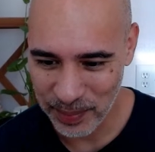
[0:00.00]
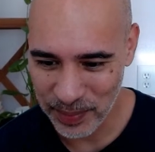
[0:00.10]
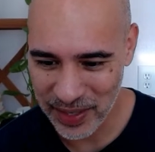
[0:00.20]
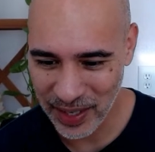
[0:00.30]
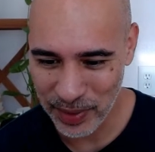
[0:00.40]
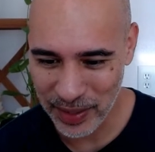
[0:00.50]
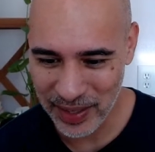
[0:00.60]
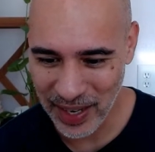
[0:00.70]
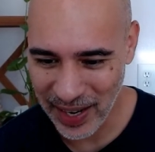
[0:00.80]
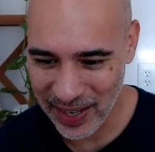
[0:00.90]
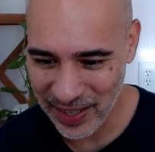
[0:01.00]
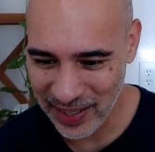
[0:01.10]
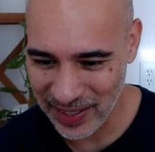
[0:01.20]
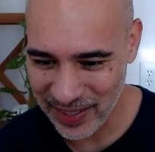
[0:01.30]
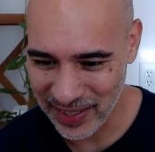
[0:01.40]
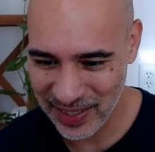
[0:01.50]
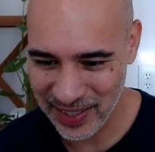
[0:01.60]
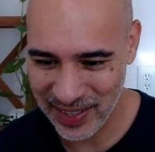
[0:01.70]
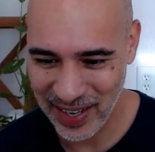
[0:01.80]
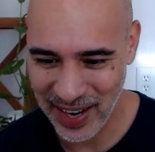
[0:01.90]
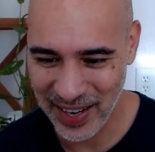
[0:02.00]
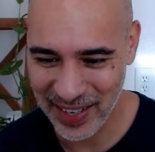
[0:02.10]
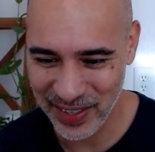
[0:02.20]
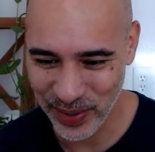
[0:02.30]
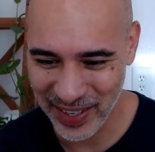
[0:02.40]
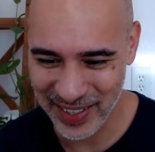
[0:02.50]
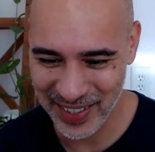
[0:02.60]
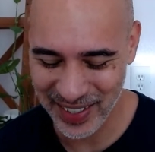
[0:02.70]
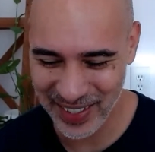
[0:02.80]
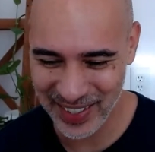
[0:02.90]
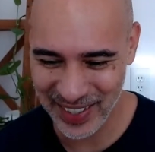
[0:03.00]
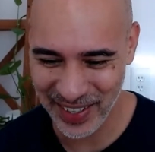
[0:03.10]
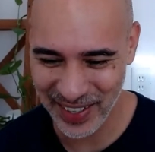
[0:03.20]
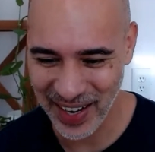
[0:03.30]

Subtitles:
Dublin, Ireland. Hi, Antoine. Good to see you.